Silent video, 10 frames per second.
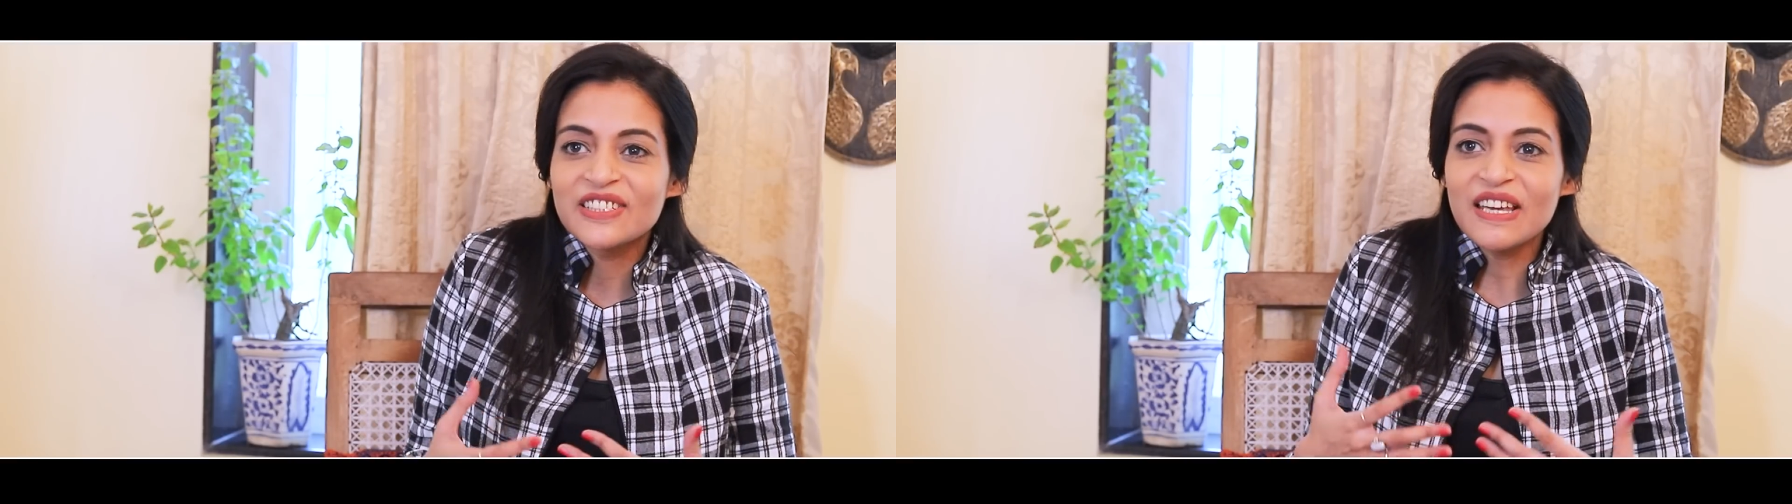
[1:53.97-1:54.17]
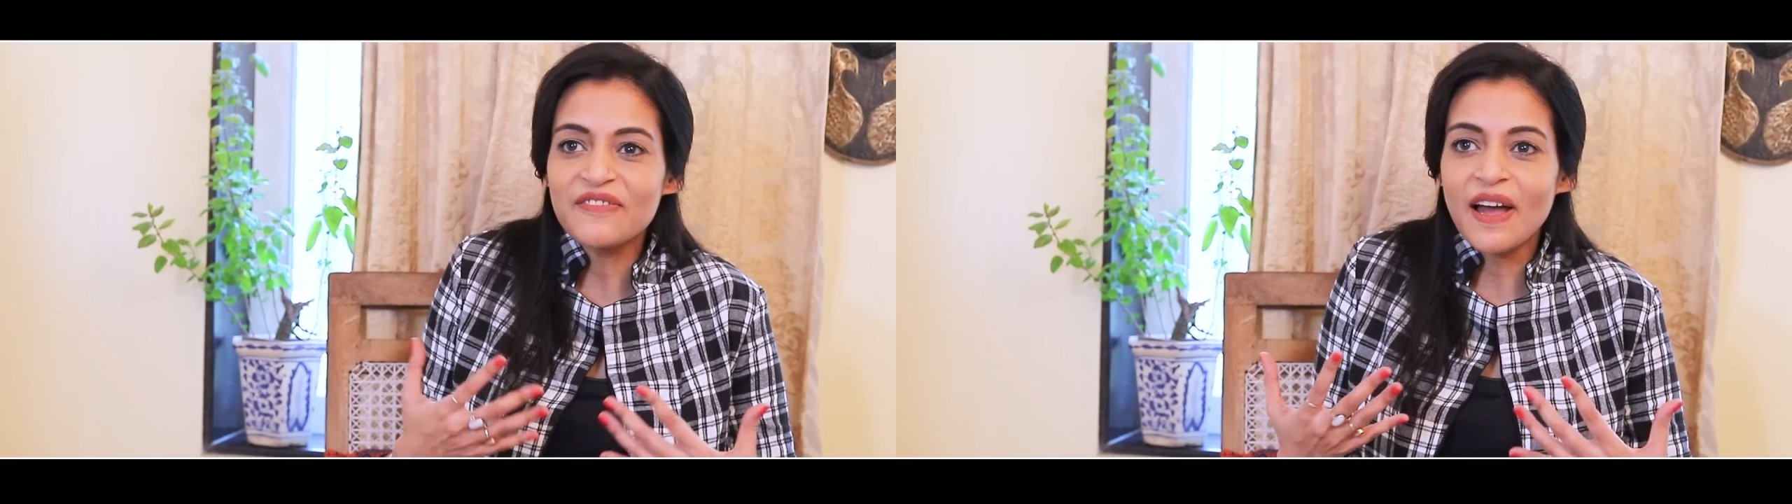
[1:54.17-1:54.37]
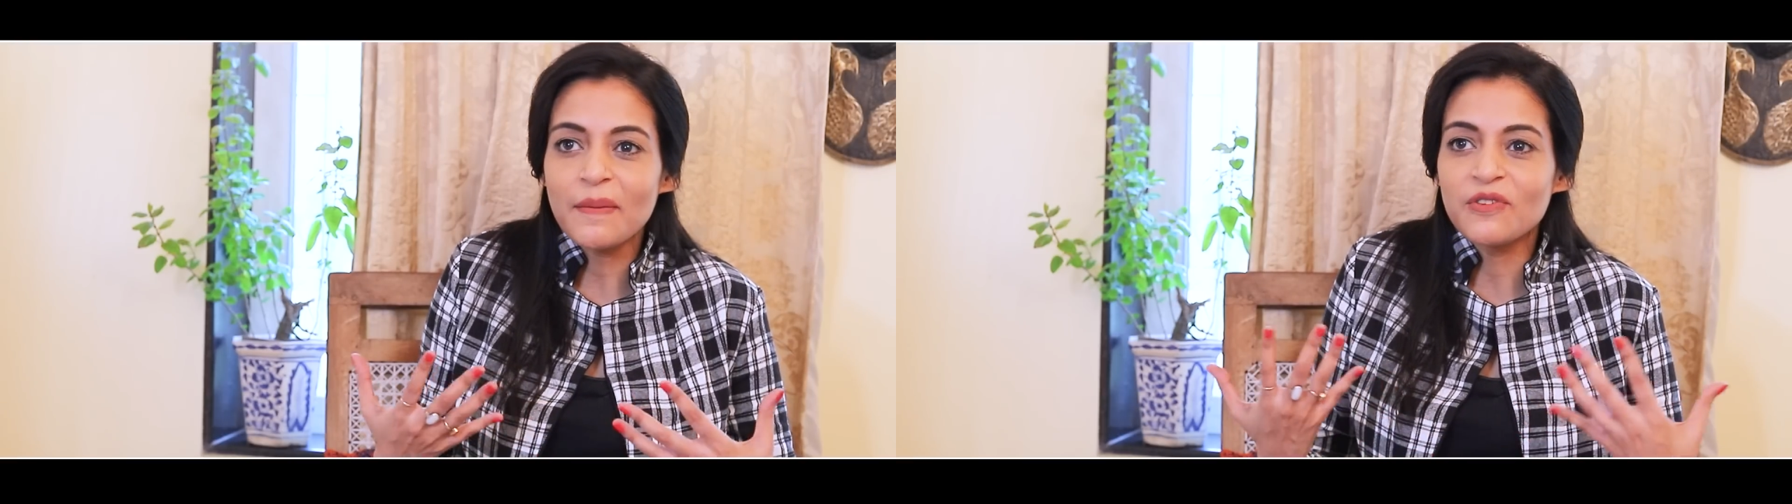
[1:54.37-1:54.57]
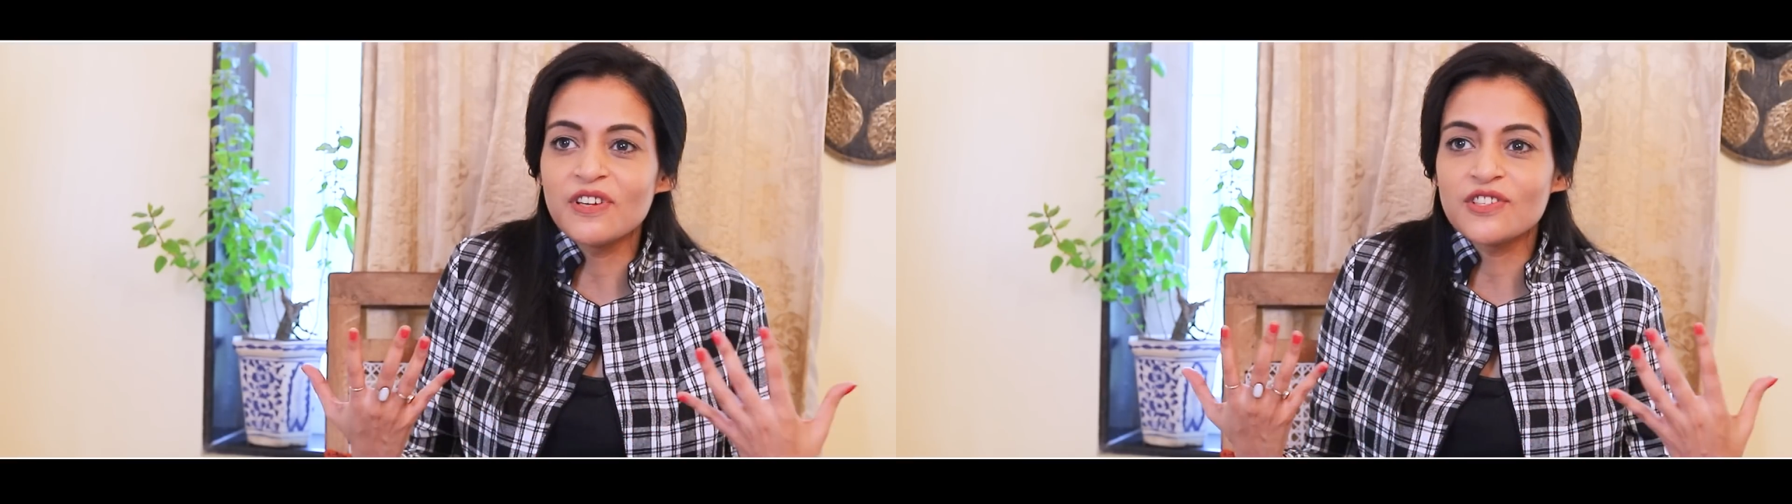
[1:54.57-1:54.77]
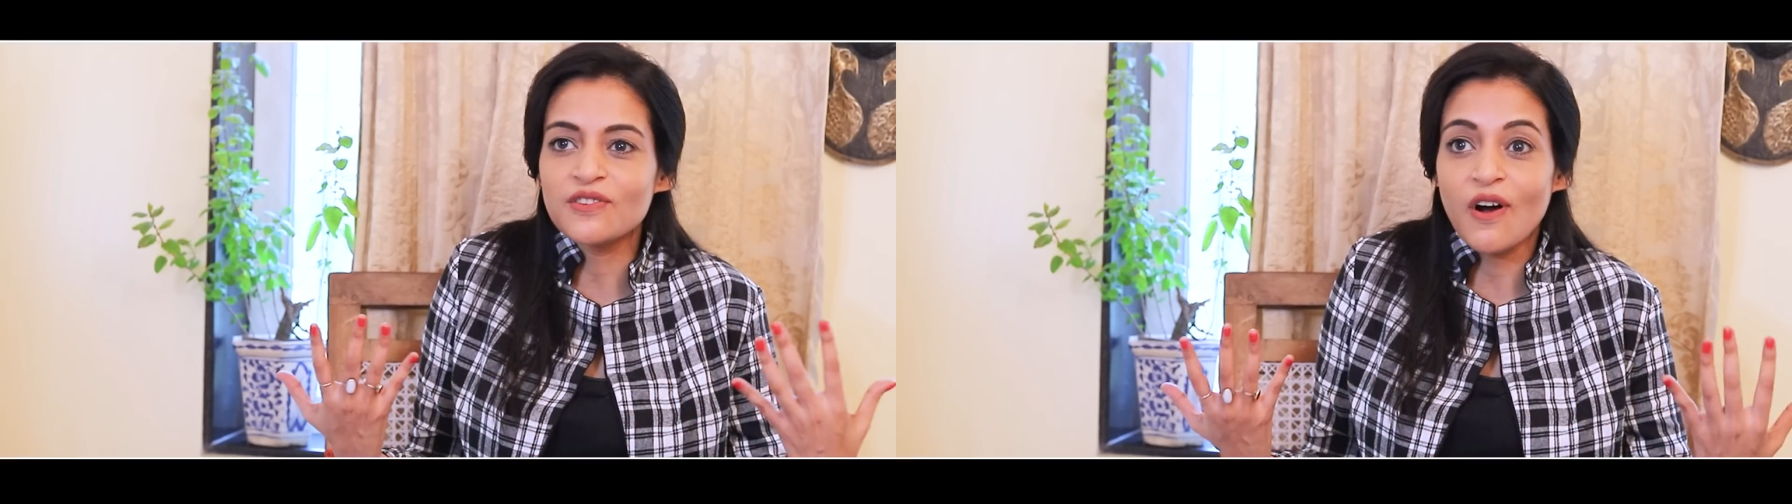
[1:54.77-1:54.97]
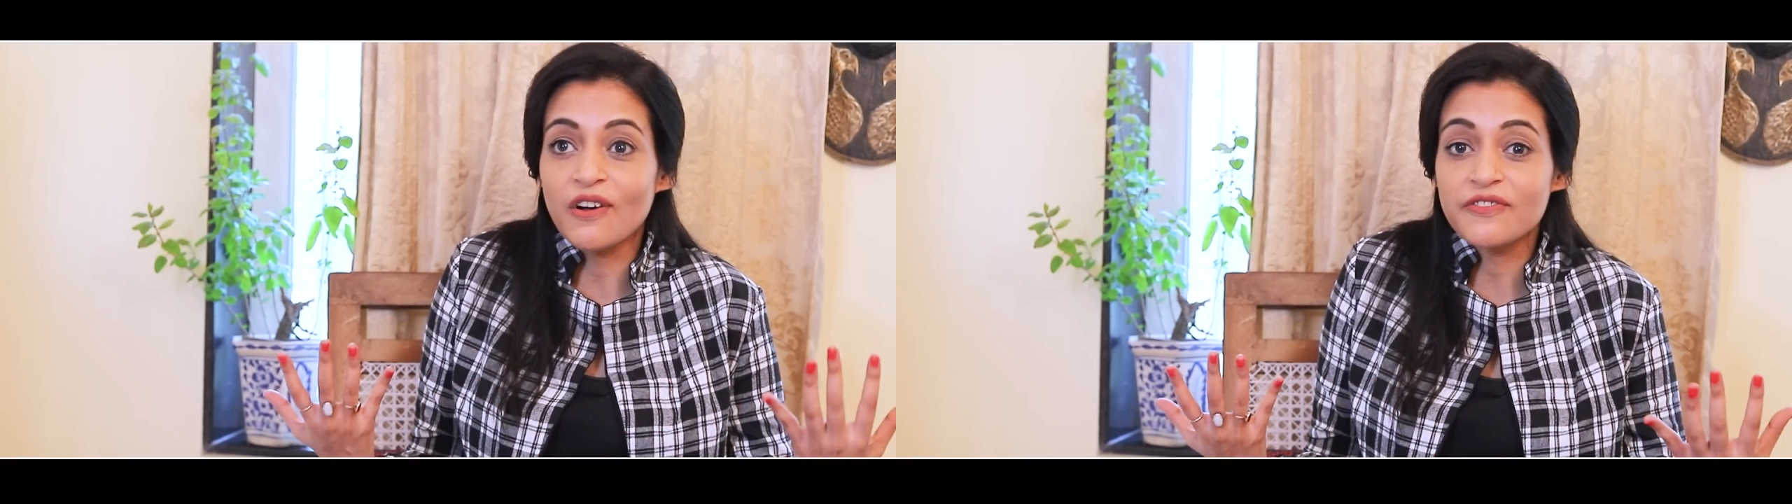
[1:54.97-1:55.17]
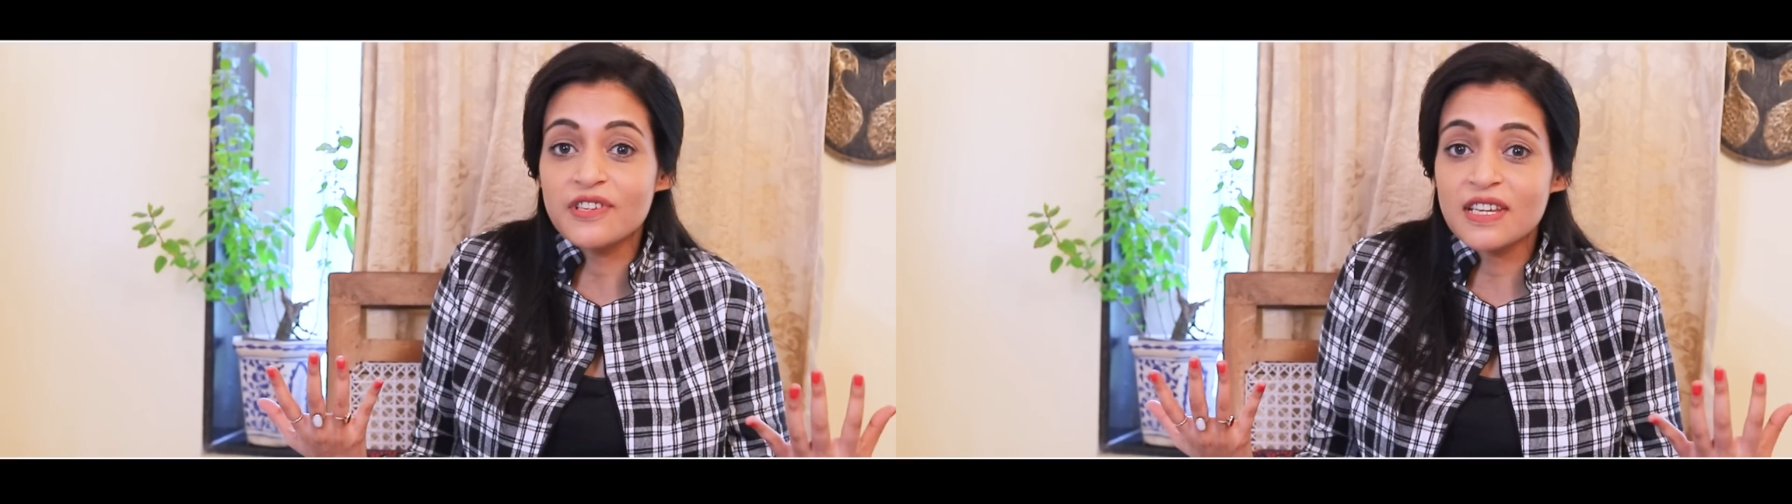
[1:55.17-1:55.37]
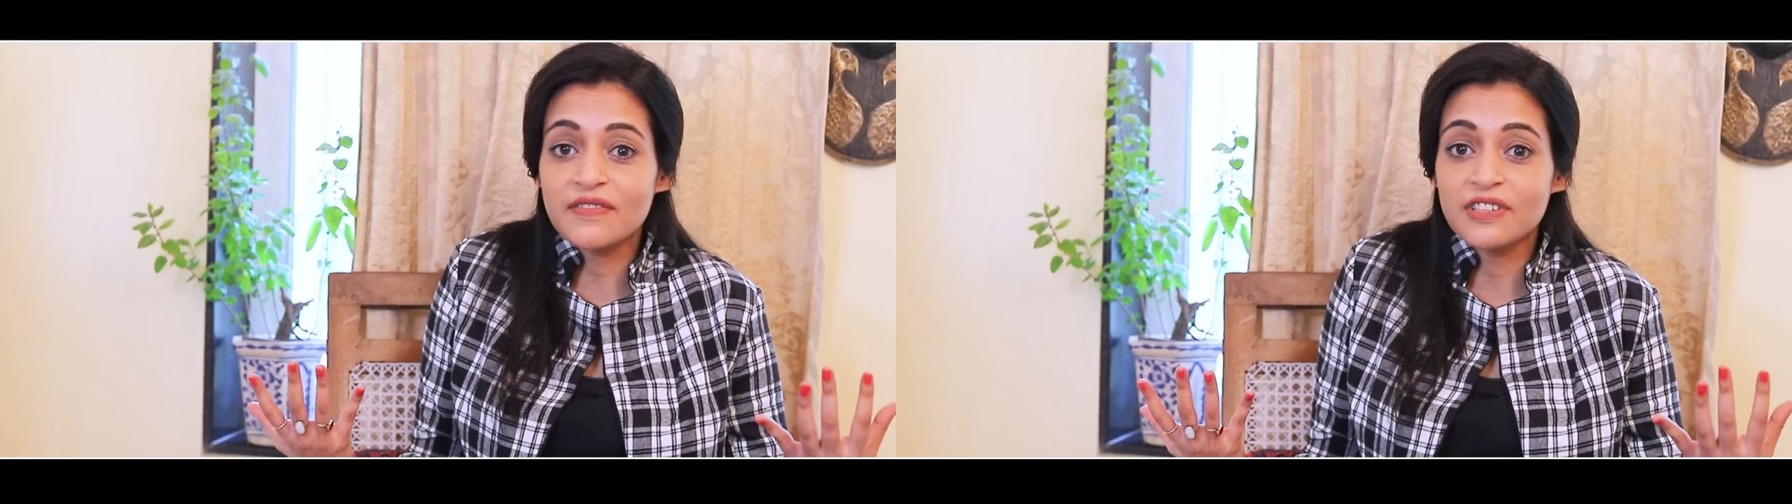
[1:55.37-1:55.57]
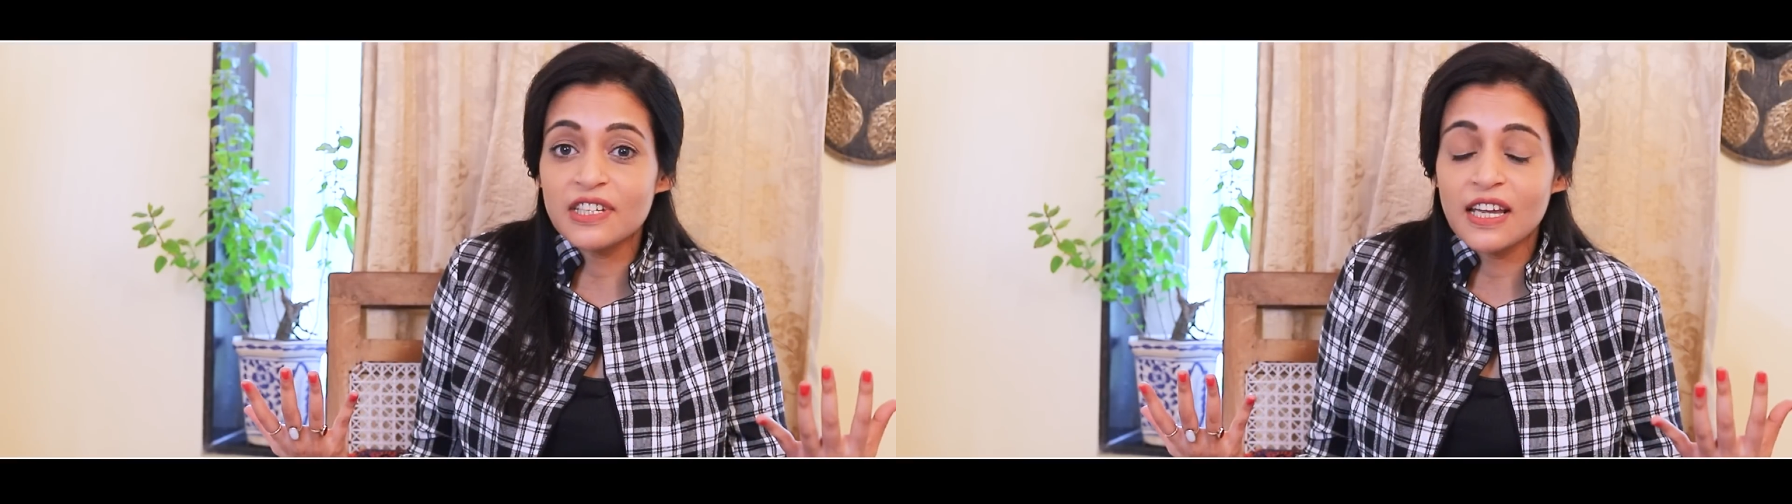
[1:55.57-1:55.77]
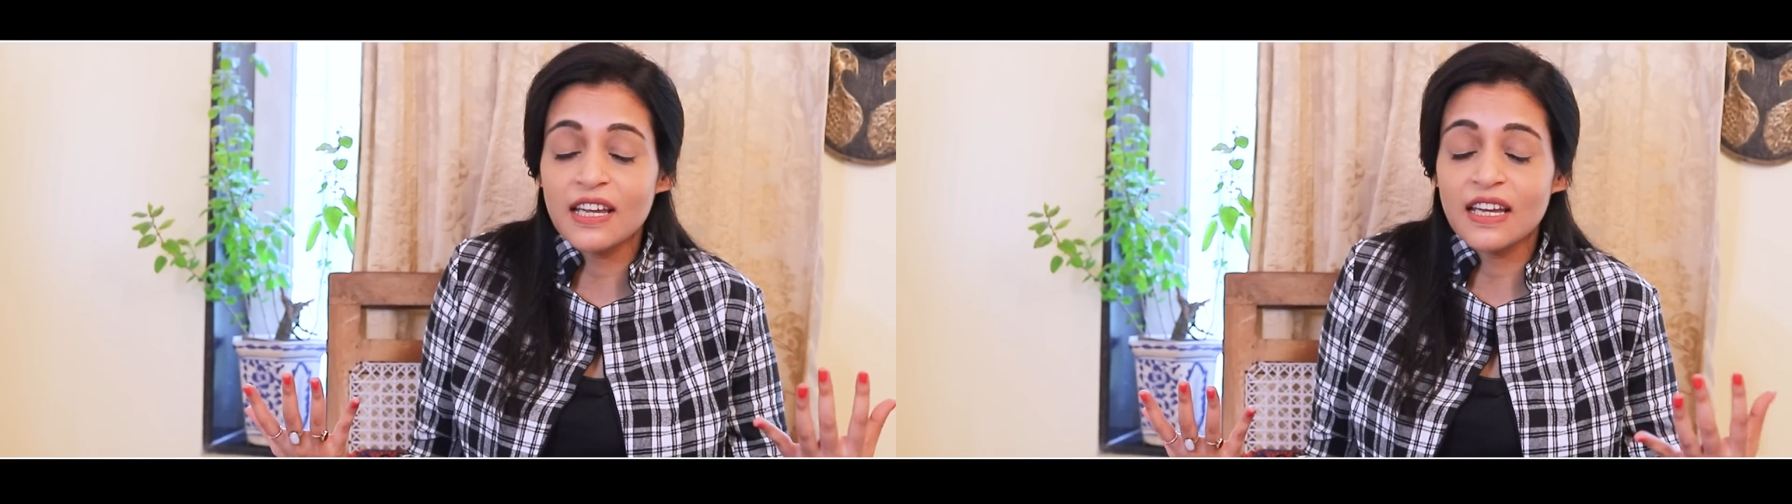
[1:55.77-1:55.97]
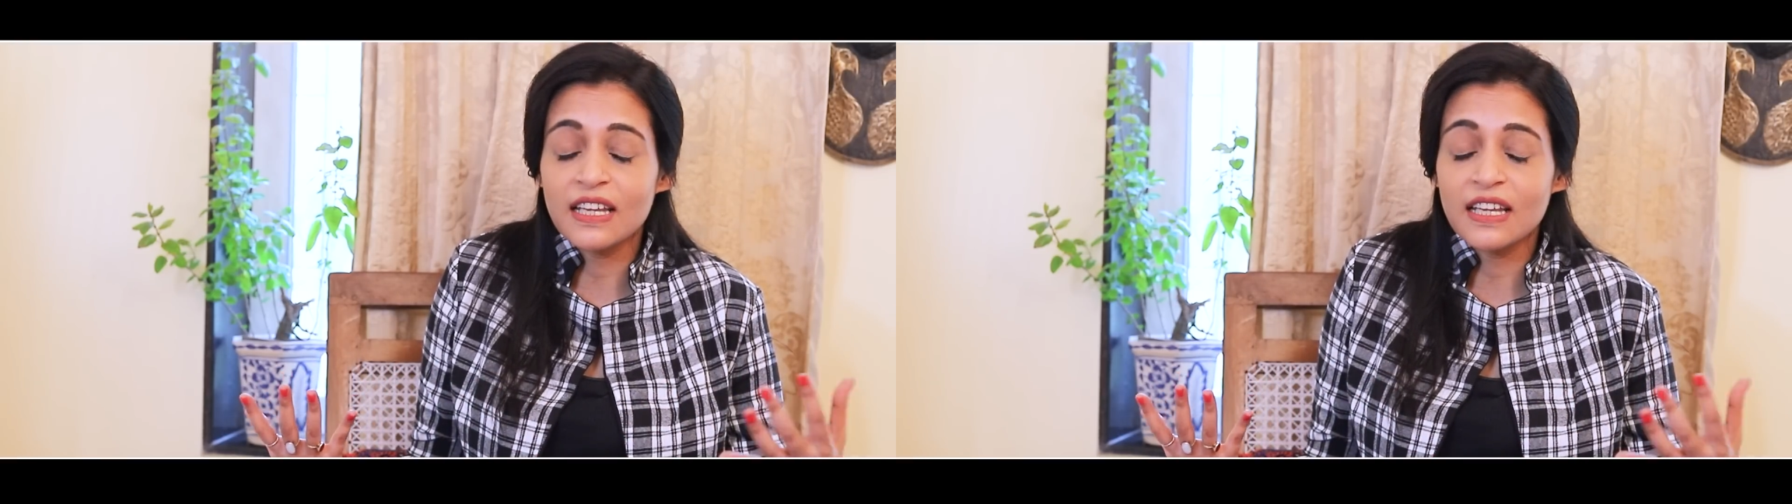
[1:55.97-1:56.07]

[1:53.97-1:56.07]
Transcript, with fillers: if I'm going to office every day,